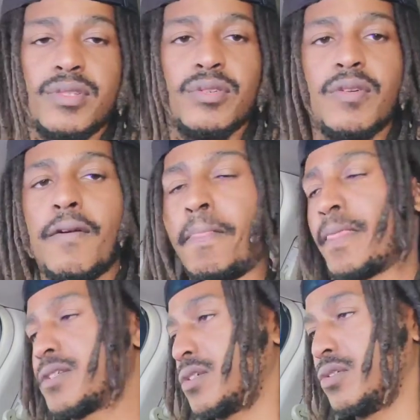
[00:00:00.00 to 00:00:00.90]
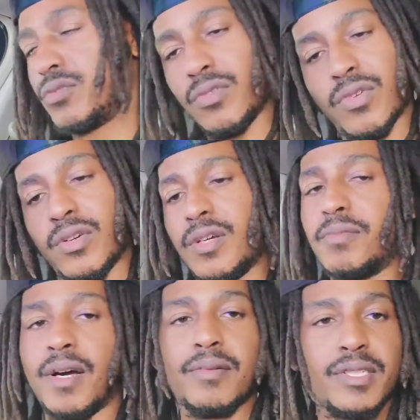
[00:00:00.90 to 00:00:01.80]
So real hip
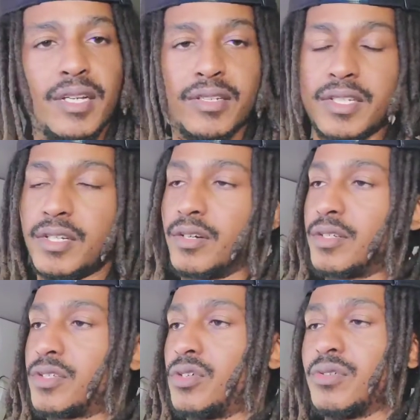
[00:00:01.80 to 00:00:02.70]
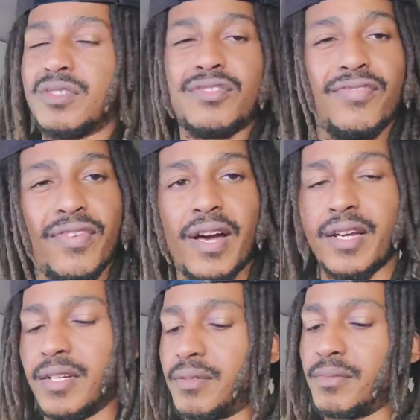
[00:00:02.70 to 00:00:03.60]
hop. Shout out to y'all. The song is
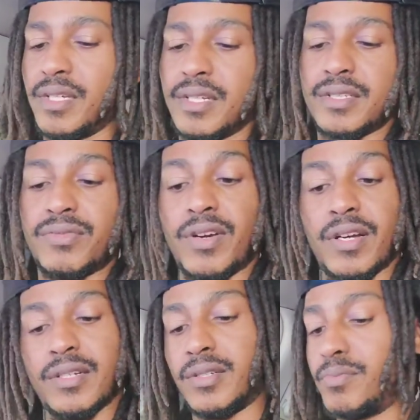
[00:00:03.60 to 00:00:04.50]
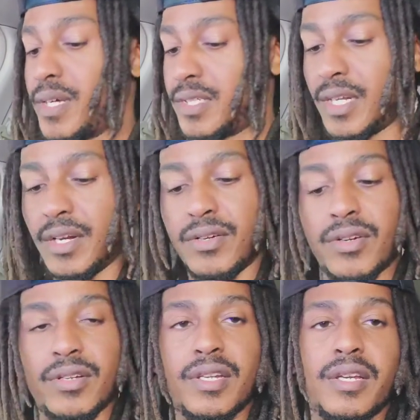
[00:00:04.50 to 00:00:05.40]
fire, man. That's fire. It's best shit I heard
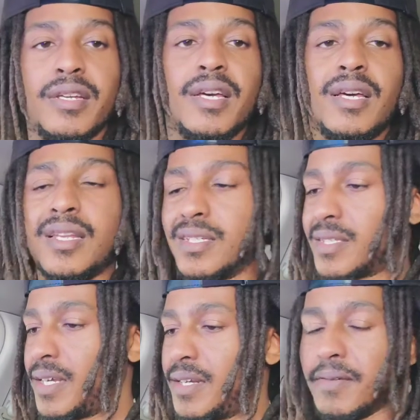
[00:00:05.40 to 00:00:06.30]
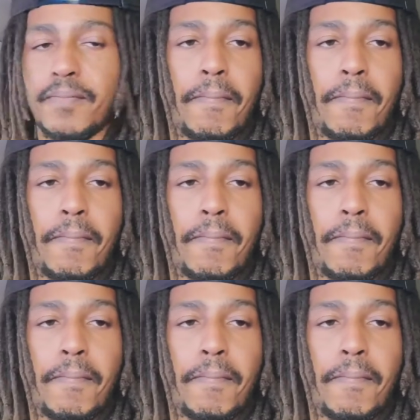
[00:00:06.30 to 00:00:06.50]
all day. Let's get it.